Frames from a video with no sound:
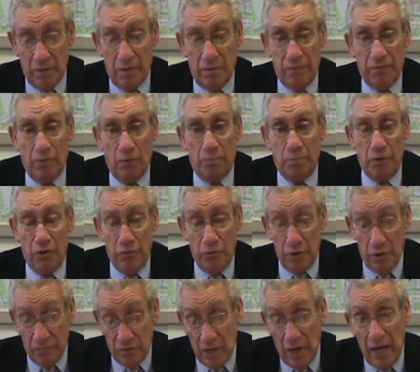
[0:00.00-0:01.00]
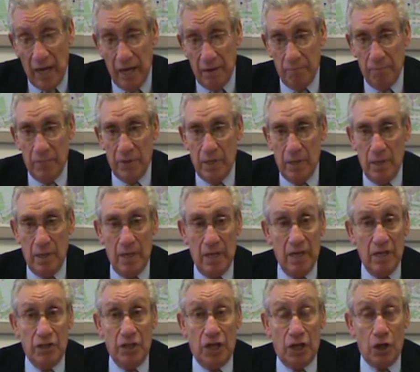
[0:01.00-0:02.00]
for a period of time.
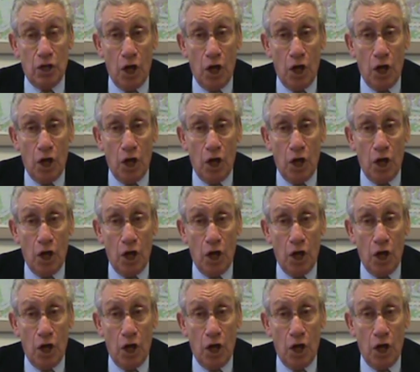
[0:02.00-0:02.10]
Their